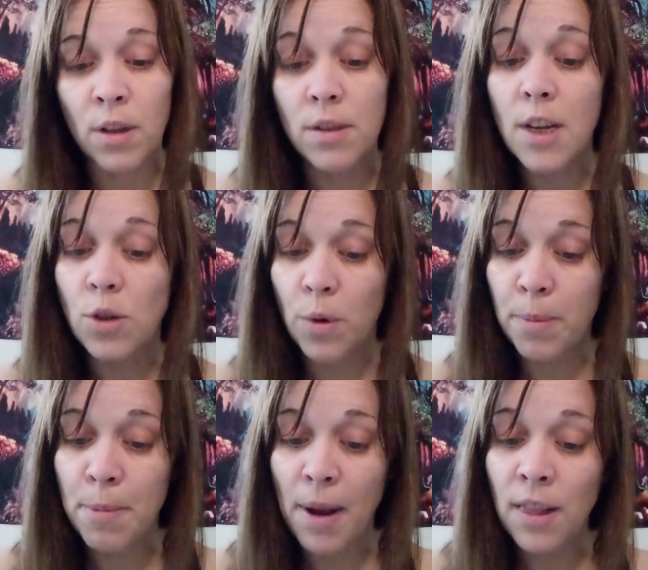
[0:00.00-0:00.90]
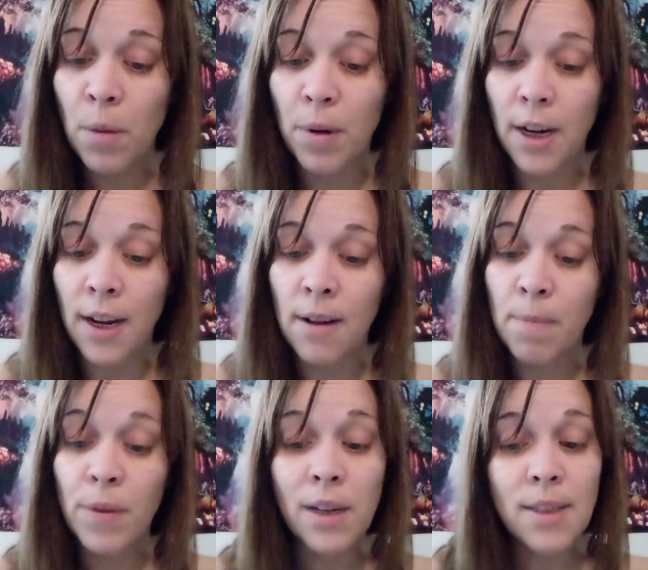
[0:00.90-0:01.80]
Such would be my liberty,
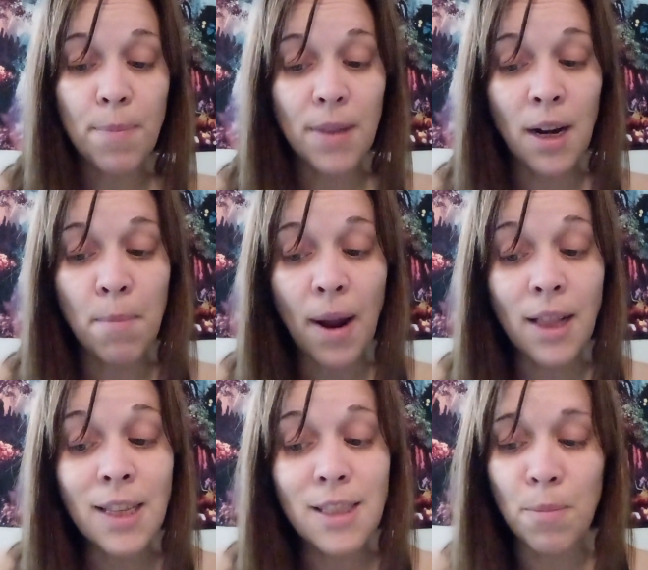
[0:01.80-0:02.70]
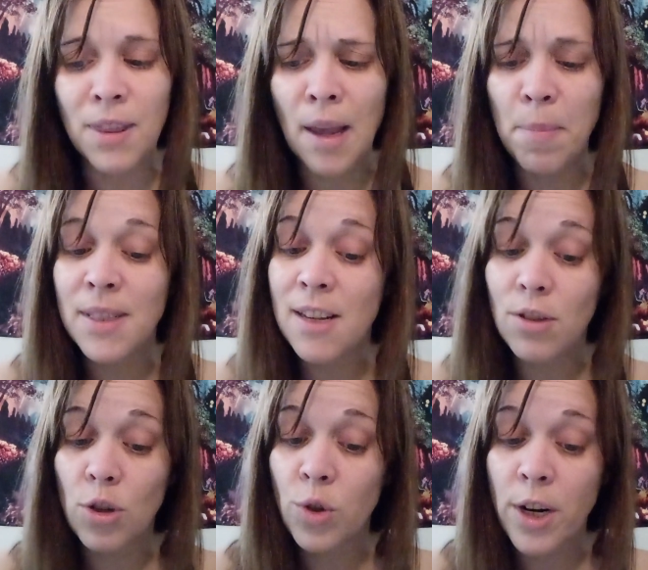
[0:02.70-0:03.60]
except that in my Elizabeth I
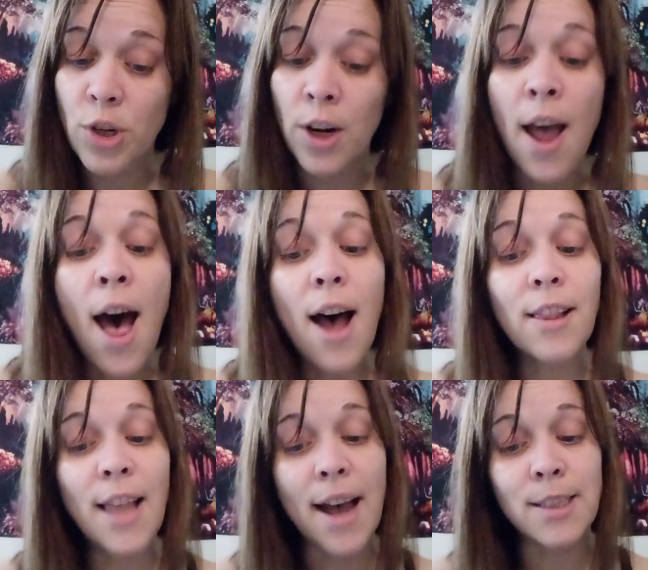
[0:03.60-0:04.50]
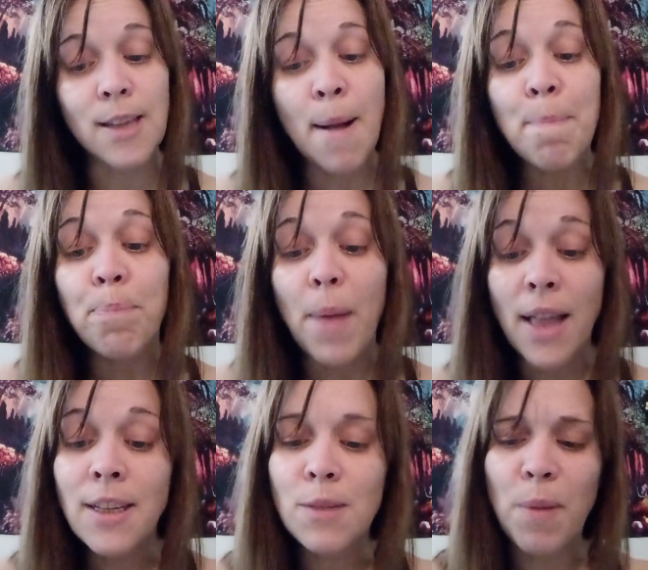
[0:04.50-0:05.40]
possessed a treasure, alas,
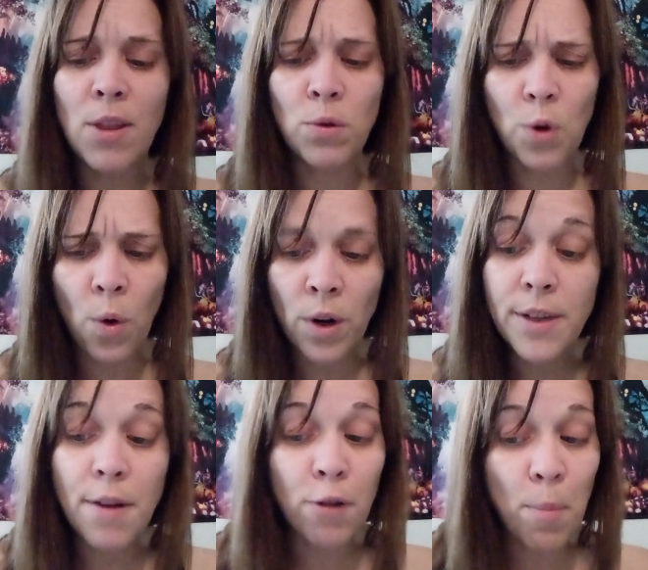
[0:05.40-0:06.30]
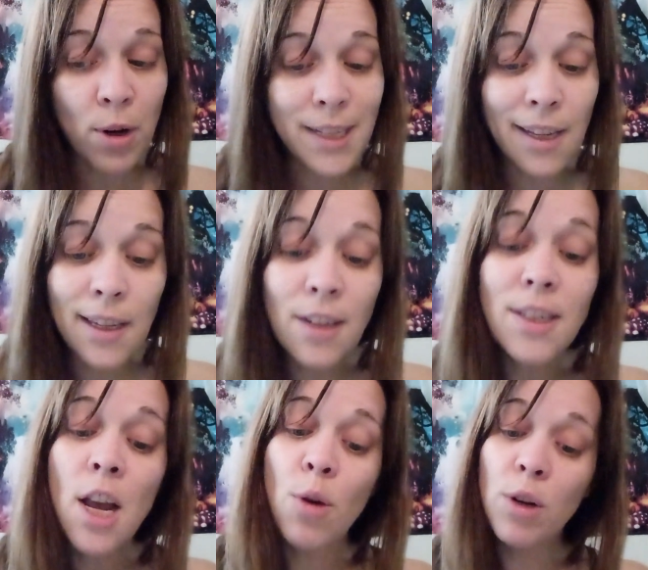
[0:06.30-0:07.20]
balanced by those horrors of remorse and
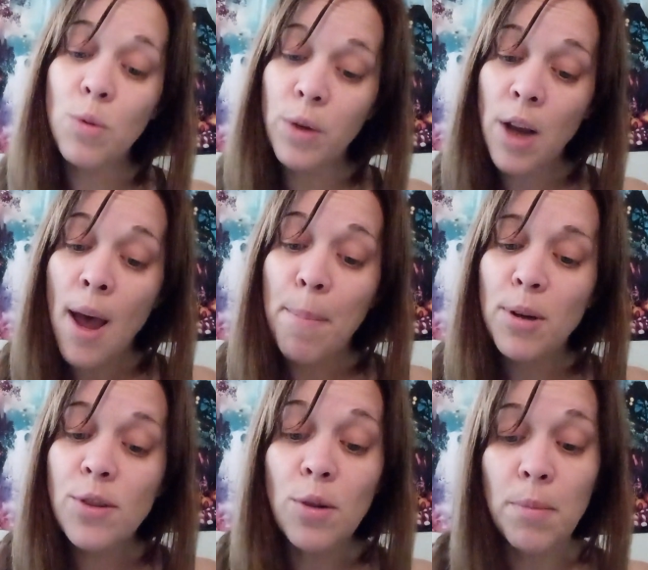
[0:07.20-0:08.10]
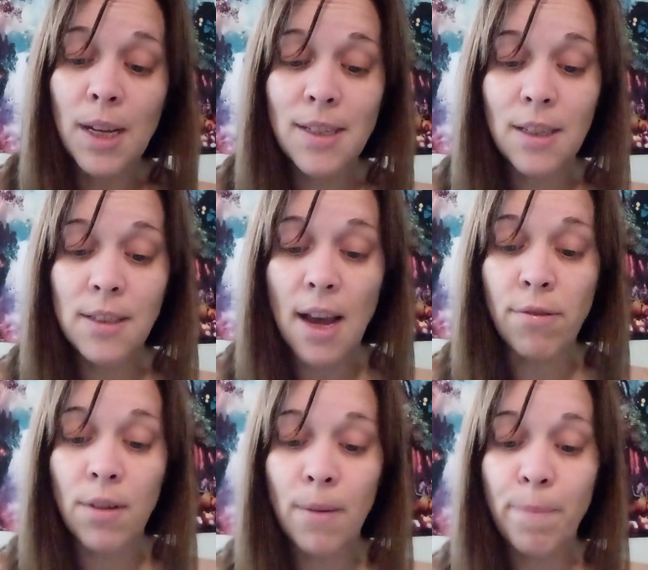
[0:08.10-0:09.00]
guilt which would pursue me until
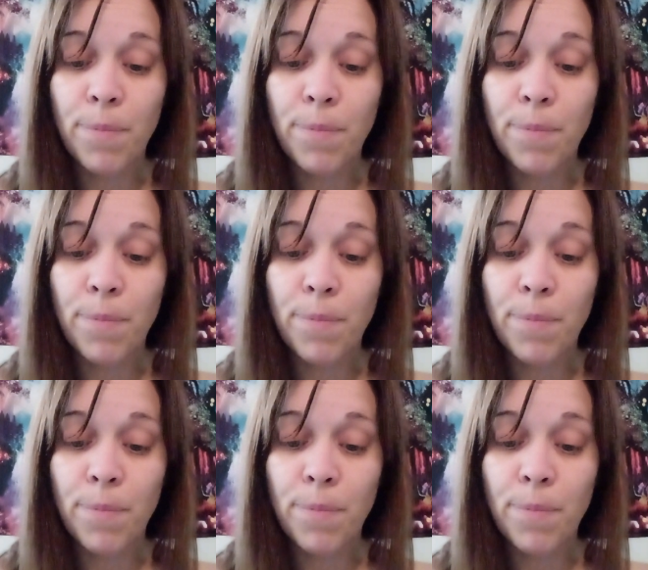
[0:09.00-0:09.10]
death